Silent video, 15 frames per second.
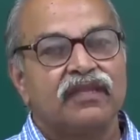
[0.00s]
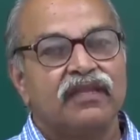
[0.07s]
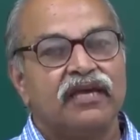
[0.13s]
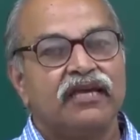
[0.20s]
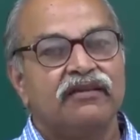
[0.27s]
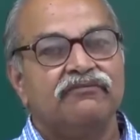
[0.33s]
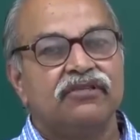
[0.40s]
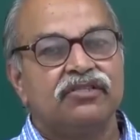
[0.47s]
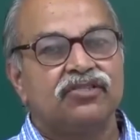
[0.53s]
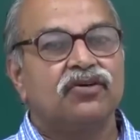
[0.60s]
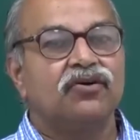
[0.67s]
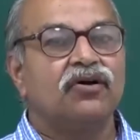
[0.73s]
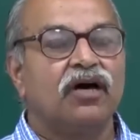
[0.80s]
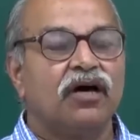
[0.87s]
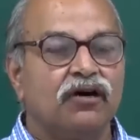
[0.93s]
and we
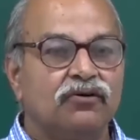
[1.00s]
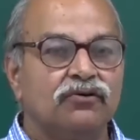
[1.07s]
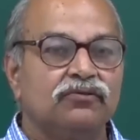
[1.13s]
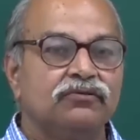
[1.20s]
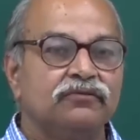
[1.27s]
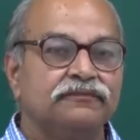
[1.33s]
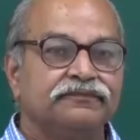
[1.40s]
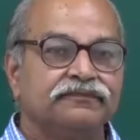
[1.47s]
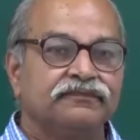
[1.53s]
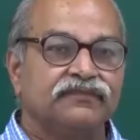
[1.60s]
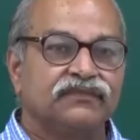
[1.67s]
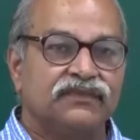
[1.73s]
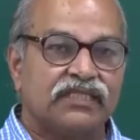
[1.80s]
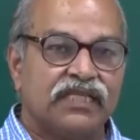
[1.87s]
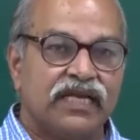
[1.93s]
saw how
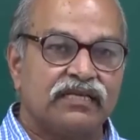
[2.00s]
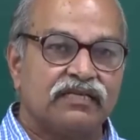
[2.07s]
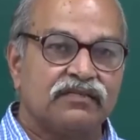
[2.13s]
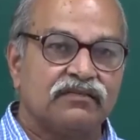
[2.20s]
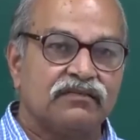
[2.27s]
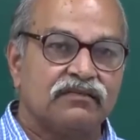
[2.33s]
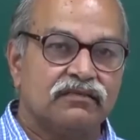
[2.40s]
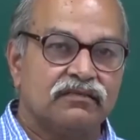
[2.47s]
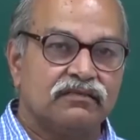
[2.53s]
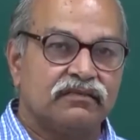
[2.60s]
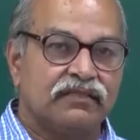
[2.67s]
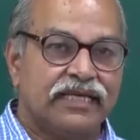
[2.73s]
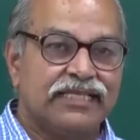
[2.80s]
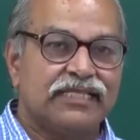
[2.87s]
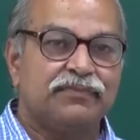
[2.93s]
that
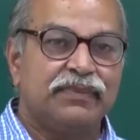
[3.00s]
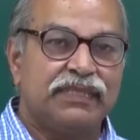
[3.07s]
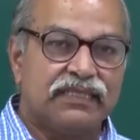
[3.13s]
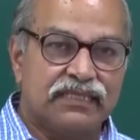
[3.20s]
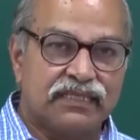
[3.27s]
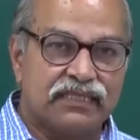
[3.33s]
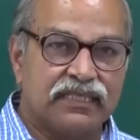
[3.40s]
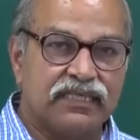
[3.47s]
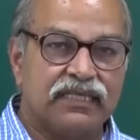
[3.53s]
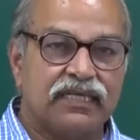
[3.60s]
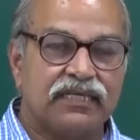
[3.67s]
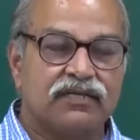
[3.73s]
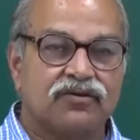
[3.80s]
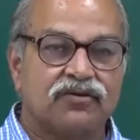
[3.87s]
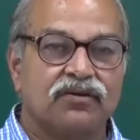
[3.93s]
sp3
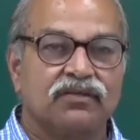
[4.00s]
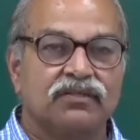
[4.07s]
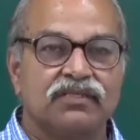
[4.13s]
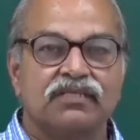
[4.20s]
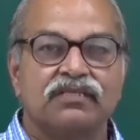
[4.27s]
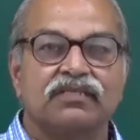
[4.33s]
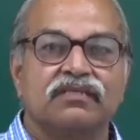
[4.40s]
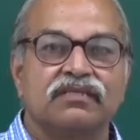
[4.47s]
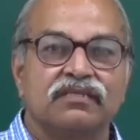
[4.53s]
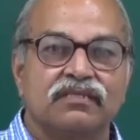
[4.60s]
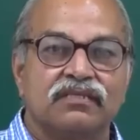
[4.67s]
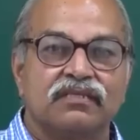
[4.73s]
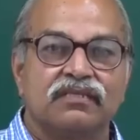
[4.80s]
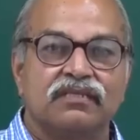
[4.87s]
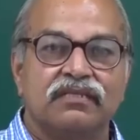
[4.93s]
electrons,
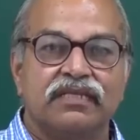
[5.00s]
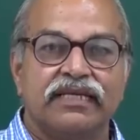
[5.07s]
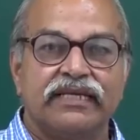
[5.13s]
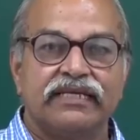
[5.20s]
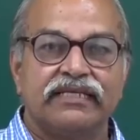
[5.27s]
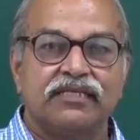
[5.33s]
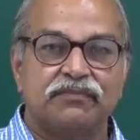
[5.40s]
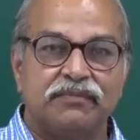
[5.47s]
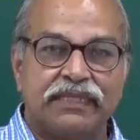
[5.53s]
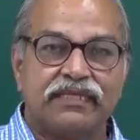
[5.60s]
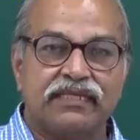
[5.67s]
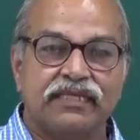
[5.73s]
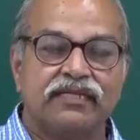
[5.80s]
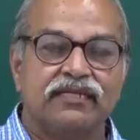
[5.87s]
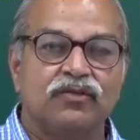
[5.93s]
they
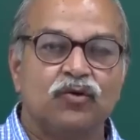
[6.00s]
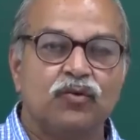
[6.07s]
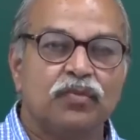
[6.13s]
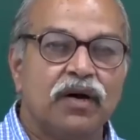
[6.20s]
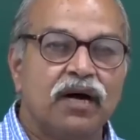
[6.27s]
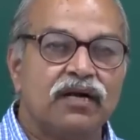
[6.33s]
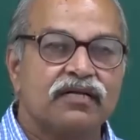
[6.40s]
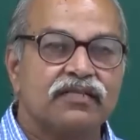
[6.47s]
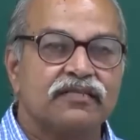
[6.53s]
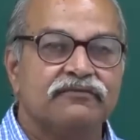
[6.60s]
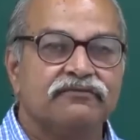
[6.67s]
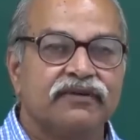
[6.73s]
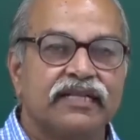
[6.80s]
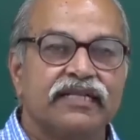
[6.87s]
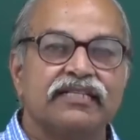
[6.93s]
split into parts,
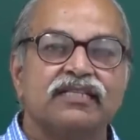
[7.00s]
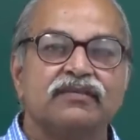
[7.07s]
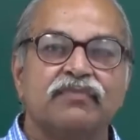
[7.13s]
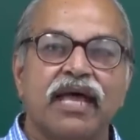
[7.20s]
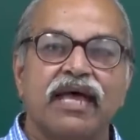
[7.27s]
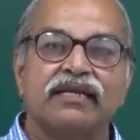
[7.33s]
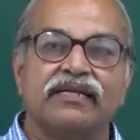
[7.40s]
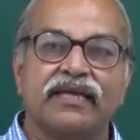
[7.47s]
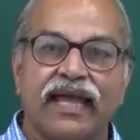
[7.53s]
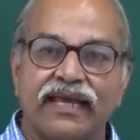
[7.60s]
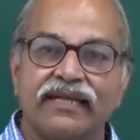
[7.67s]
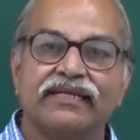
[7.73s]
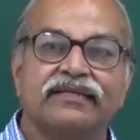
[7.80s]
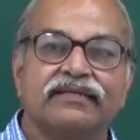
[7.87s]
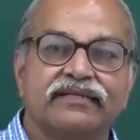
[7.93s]
valence band
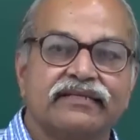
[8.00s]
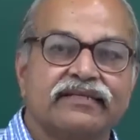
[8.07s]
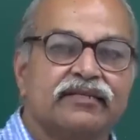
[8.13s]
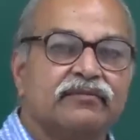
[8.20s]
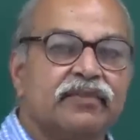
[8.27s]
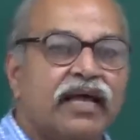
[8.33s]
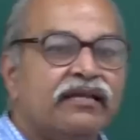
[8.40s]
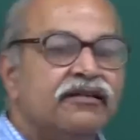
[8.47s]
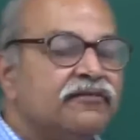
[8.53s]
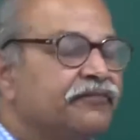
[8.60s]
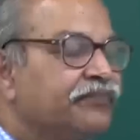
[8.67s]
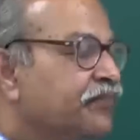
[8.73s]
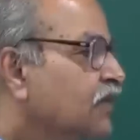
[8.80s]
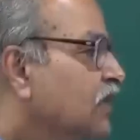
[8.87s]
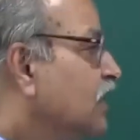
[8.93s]
and conduction band.
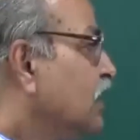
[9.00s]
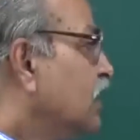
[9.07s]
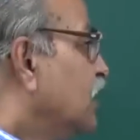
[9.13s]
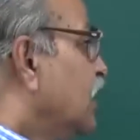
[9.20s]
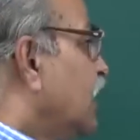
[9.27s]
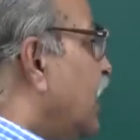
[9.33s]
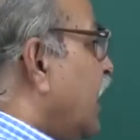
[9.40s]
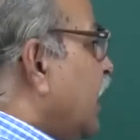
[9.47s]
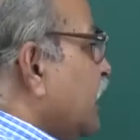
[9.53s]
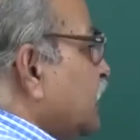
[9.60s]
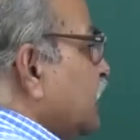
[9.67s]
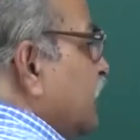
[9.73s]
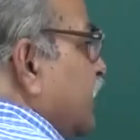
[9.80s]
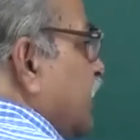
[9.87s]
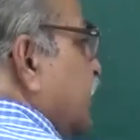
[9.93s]

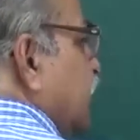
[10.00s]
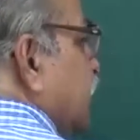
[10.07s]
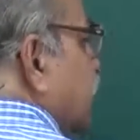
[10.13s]
And the